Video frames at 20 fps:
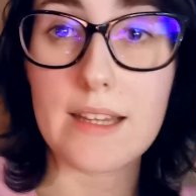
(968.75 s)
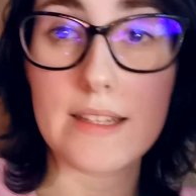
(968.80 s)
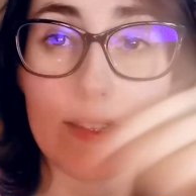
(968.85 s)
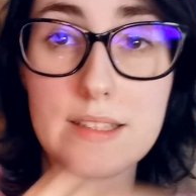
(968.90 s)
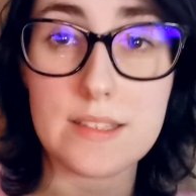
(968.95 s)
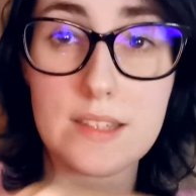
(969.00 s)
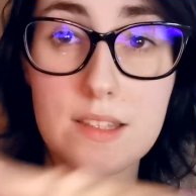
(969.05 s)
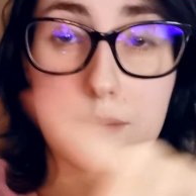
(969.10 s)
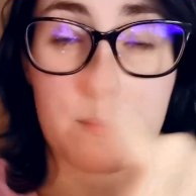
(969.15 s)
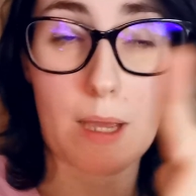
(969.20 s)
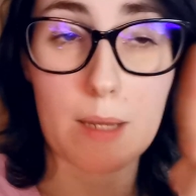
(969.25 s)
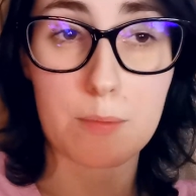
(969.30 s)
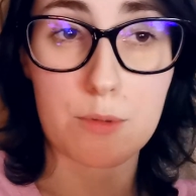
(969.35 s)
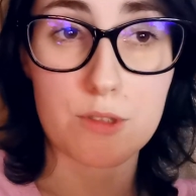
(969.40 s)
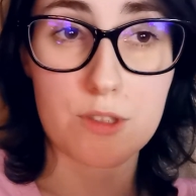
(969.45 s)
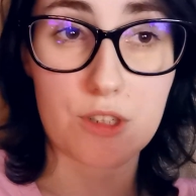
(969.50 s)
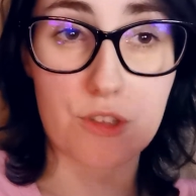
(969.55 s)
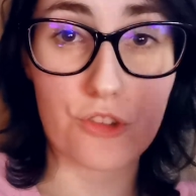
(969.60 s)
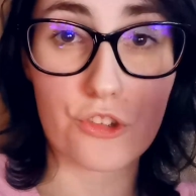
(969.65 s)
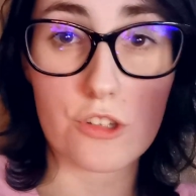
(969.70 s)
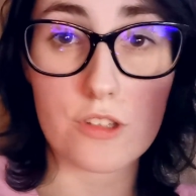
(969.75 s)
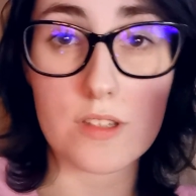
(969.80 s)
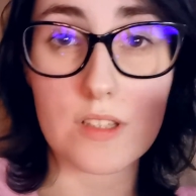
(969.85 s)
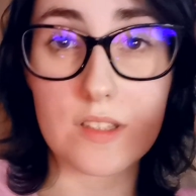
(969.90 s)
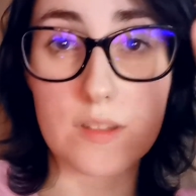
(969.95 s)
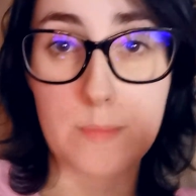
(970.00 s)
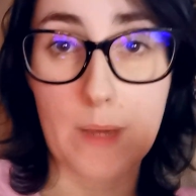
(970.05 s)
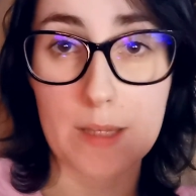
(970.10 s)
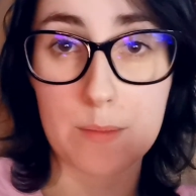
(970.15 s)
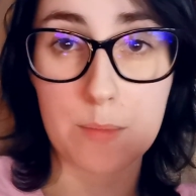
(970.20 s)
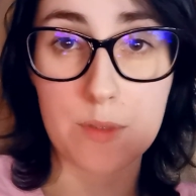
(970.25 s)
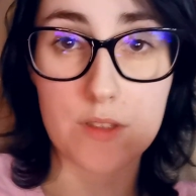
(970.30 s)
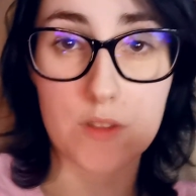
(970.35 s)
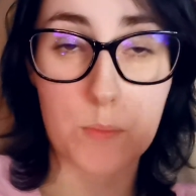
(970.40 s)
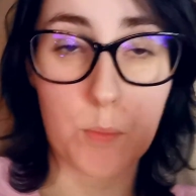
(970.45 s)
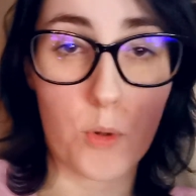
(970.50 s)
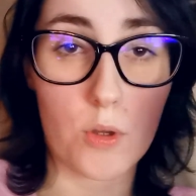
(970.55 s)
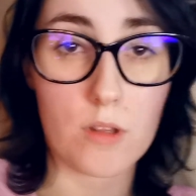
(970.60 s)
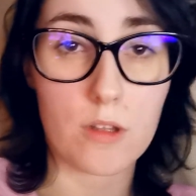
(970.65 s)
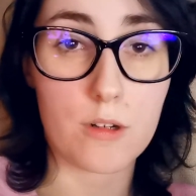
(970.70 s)
This is my prediction. This might be a
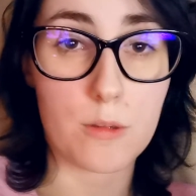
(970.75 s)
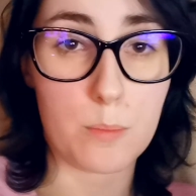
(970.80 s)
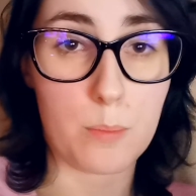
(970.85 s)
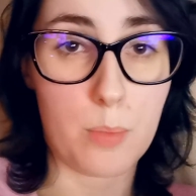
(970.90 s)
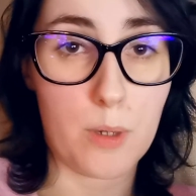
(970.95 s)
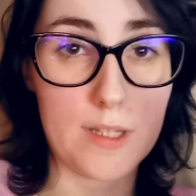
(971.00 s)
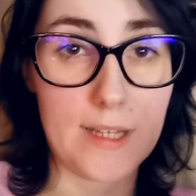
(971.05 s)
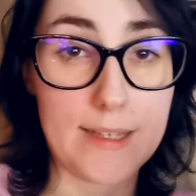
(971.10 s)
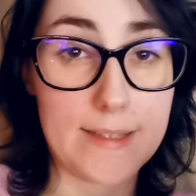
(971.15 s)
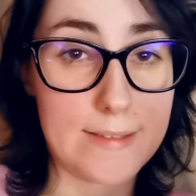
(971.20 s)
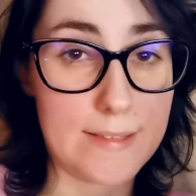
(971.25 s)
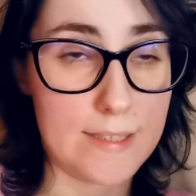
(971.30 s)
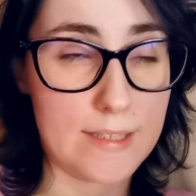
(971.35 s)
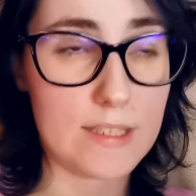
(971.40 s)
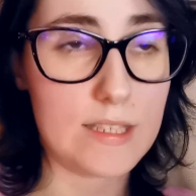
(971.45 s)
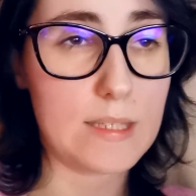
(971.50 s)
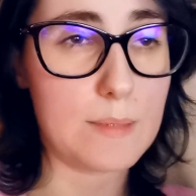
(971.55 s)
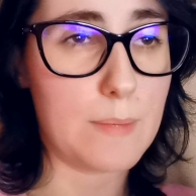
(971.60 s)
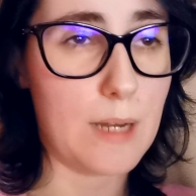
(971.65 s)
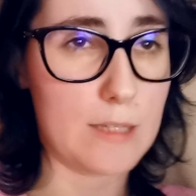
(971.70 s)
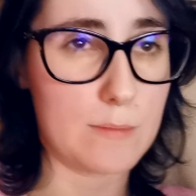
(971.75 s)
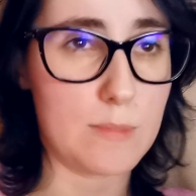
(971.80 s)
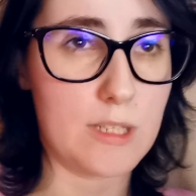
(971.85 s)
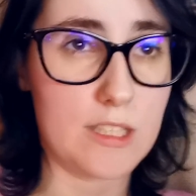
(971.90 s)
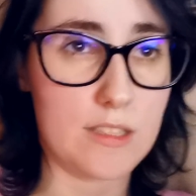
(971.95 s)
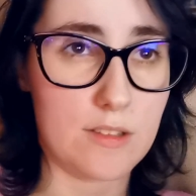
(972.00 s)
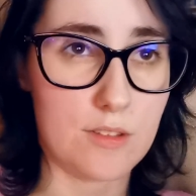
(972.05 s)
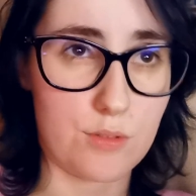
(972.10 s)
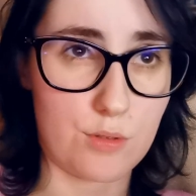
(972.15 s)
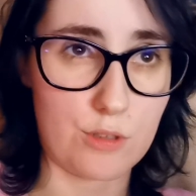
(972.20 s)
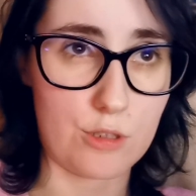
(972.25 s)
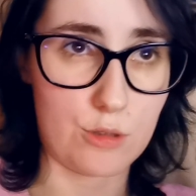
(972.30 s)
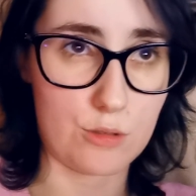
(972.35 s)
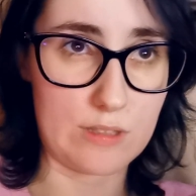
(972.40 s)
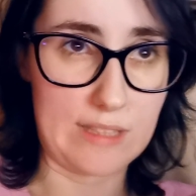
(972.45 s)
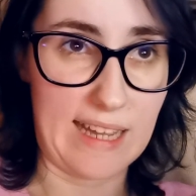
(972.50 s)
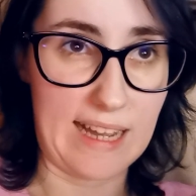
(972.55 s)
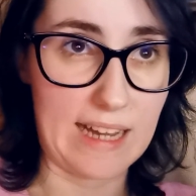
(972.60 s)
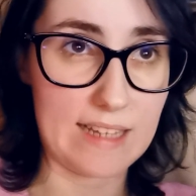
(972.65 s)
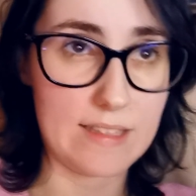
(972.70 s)
spoiler, but I think he might be Aiden's real
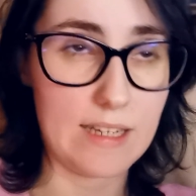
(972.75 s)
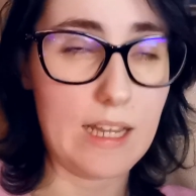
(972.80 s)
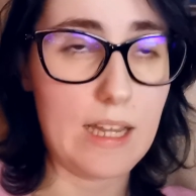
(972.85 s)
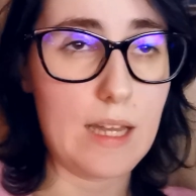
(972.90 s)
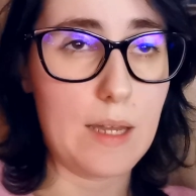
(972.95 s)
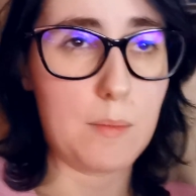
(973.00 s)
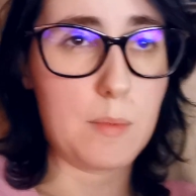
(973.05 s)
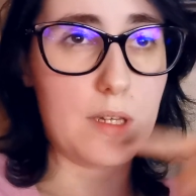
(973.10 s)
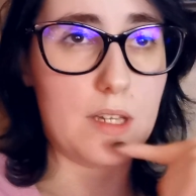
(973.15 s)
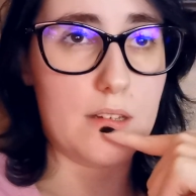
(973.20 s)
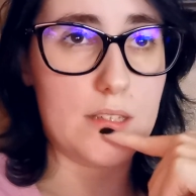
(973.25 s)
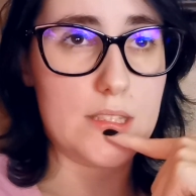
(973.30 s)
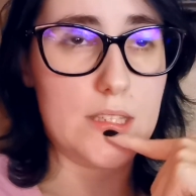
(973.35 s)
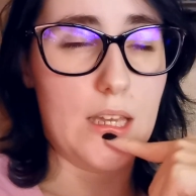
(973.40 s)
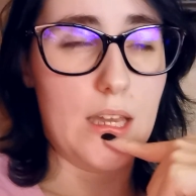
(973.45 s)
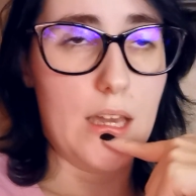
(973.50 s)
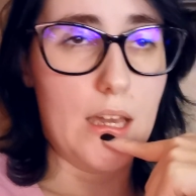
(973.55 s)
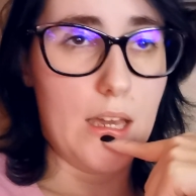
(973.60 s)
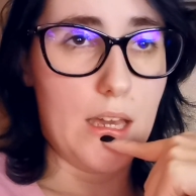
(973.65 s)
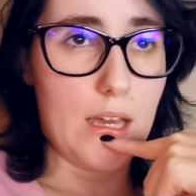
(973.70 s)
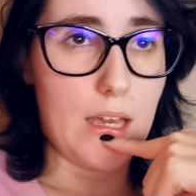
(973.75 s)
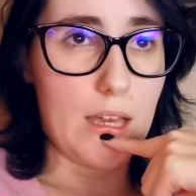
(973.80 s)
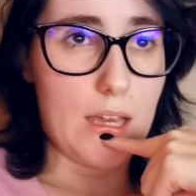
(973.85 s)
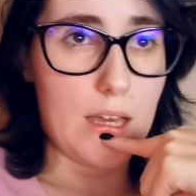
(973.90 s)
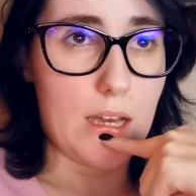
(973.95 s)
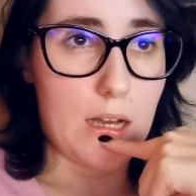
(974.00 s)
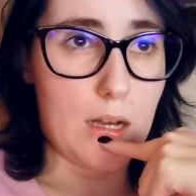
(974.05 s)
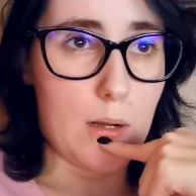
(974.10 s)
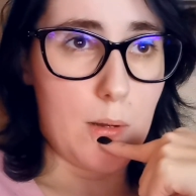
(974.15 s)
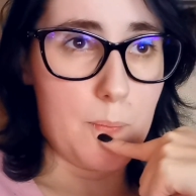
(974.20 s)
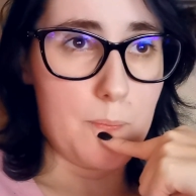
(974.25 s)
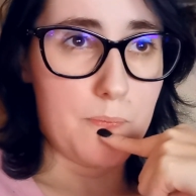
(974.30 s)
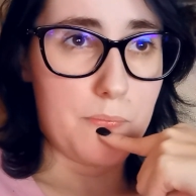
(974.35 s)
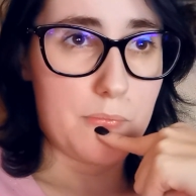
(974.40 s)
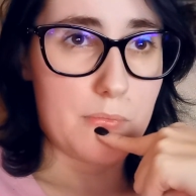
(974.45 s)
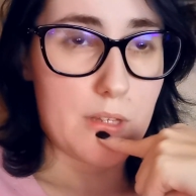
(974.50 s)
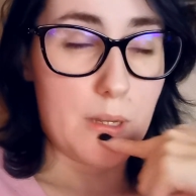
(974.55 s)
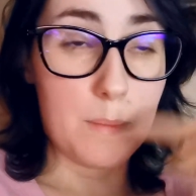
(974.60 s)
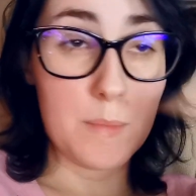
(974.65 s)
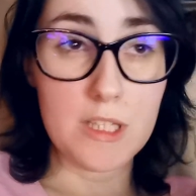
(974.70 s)
dad because
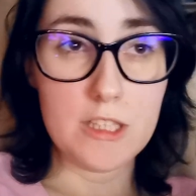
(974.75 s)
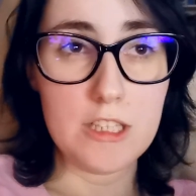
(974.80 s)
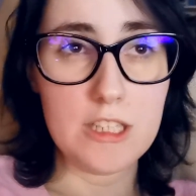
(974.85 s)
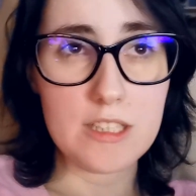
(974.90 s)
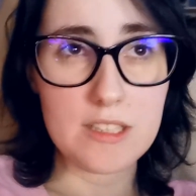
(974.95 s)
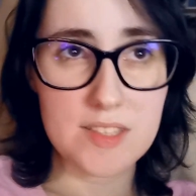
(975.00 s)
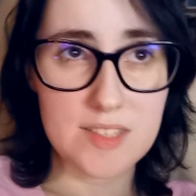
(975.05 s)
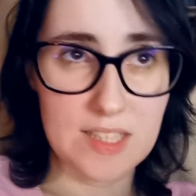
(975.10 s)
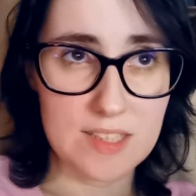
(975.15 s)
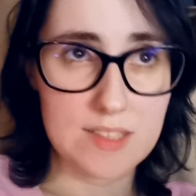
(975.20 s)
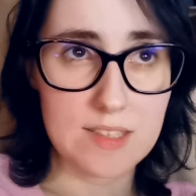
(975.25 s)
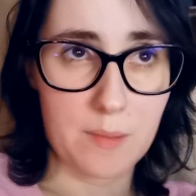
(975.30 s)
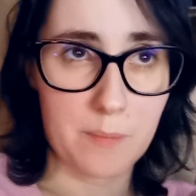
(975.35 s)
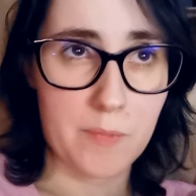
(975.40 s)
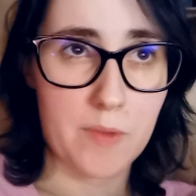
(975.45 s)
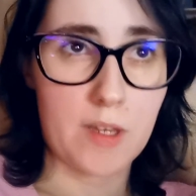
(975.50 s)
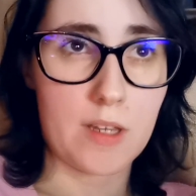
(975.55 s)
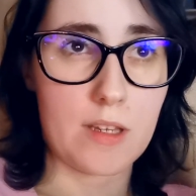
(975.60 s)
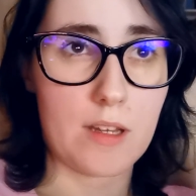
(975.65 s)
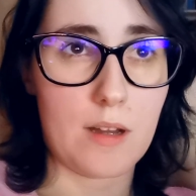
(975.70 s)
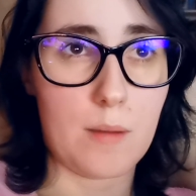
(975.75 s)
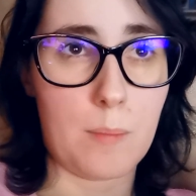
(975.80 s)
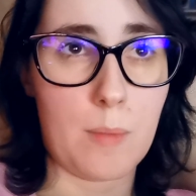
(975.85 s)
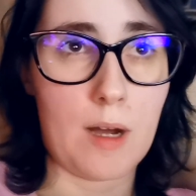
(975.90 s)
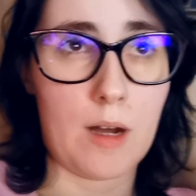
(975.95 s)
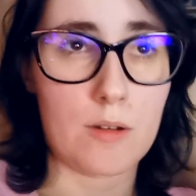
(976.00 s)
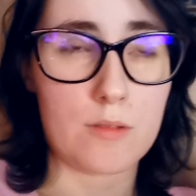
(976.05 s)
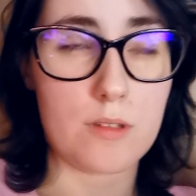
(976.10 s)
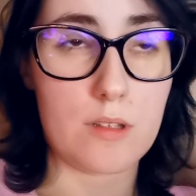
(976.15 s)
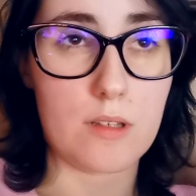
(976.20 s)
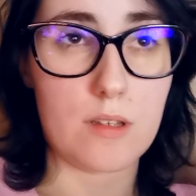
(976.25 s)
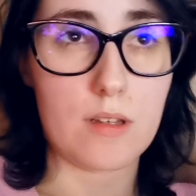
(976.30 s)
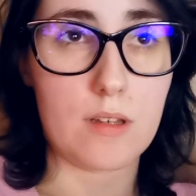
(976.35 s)
Amelia said something about